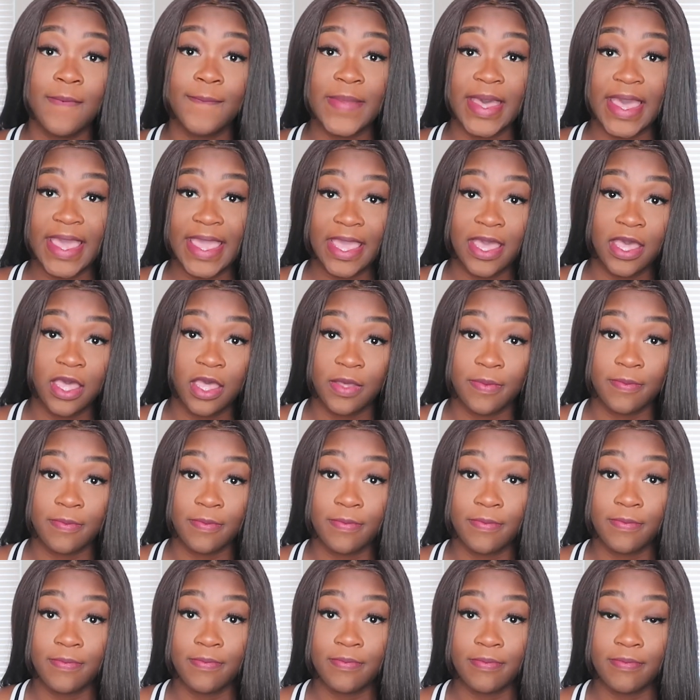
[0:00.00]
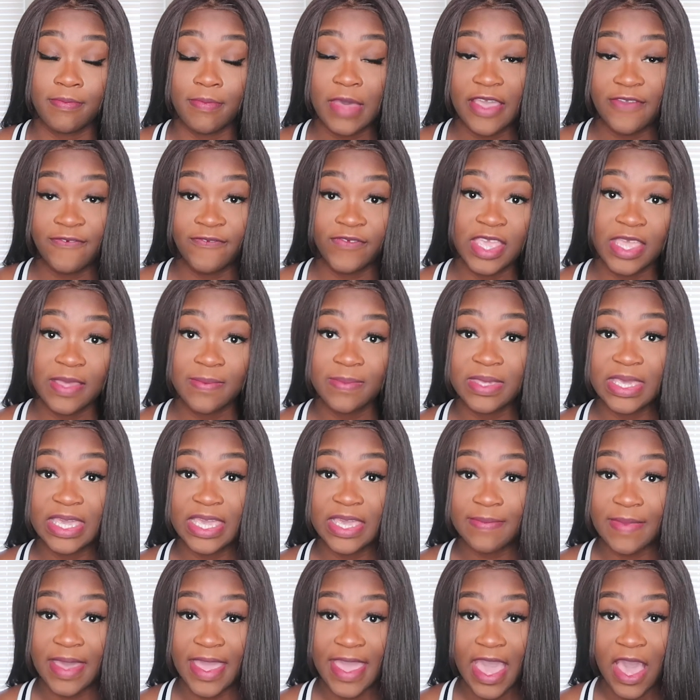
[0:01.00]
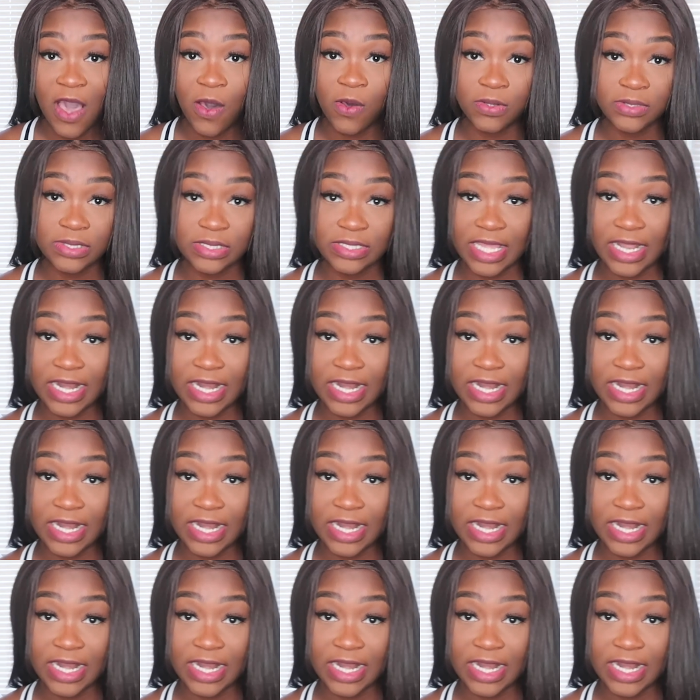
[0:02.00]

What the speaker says: my my family and my house